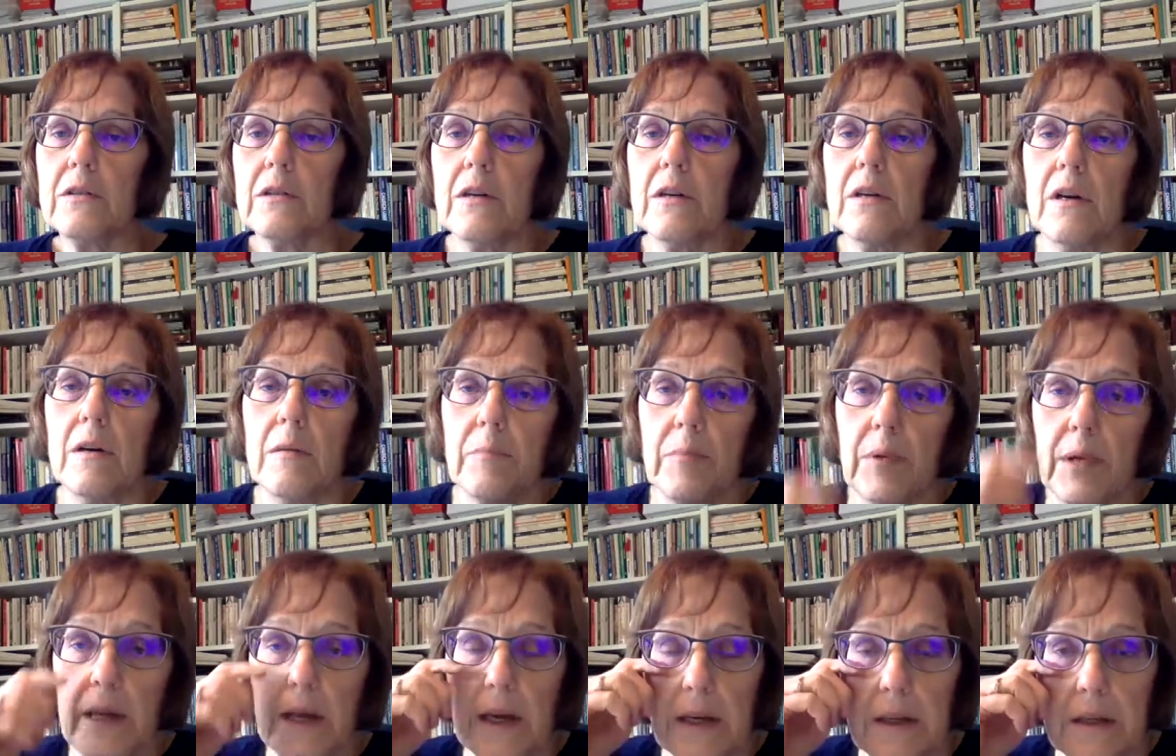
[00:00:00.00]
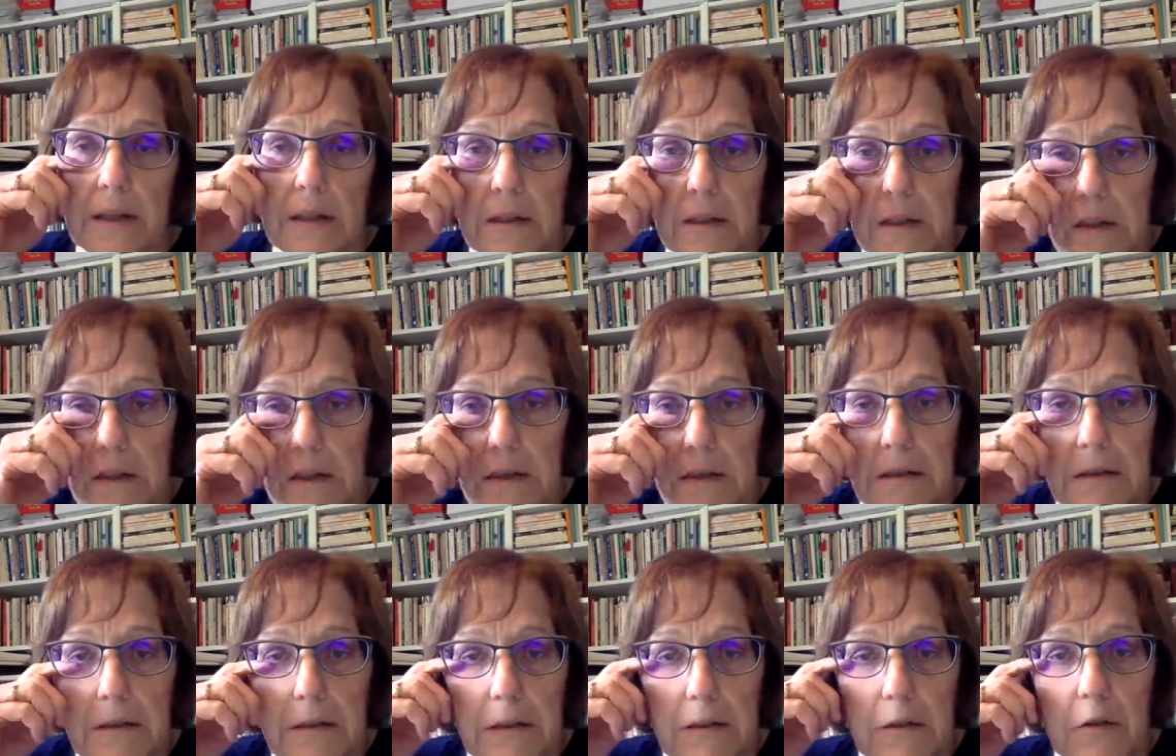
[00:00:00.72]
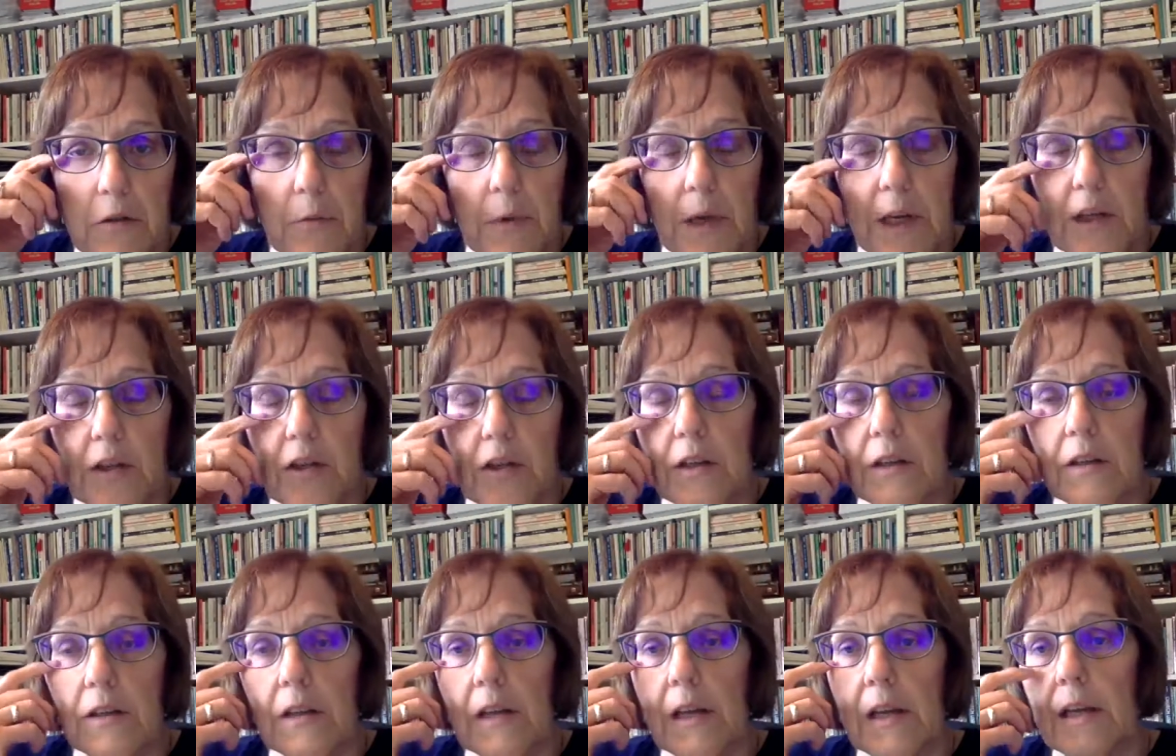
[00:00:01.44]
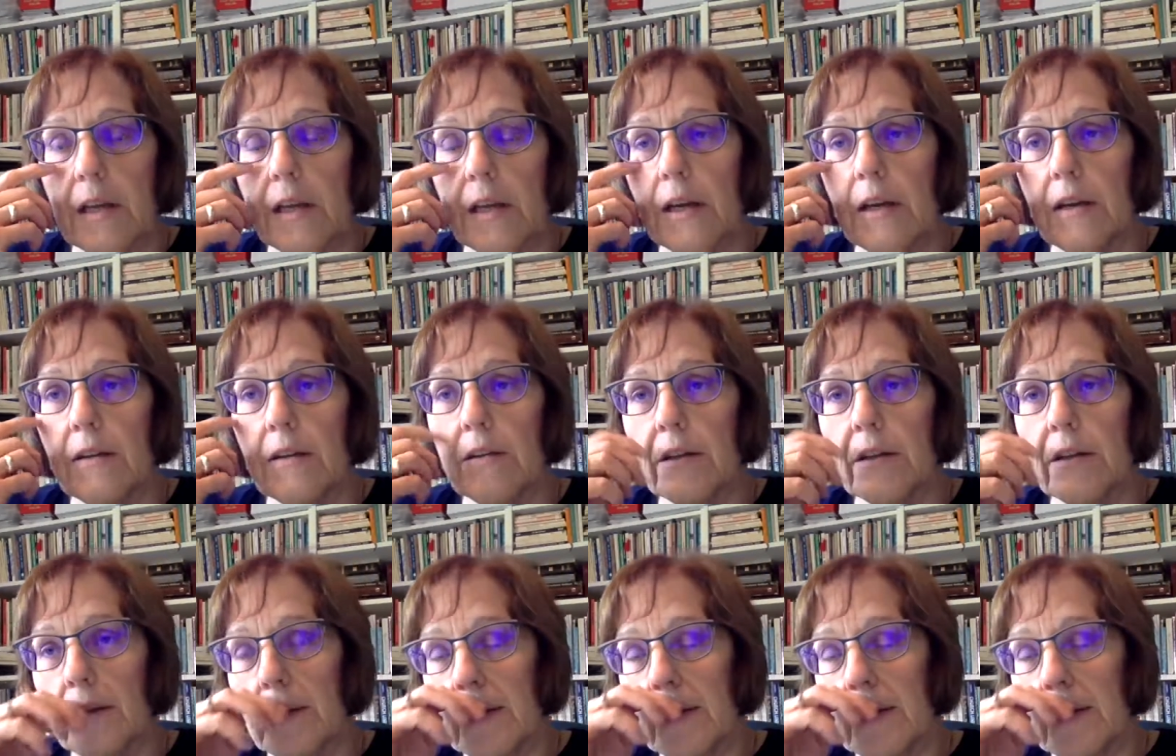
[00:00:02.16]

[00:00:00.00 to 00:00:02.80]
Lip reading: complex situation. And I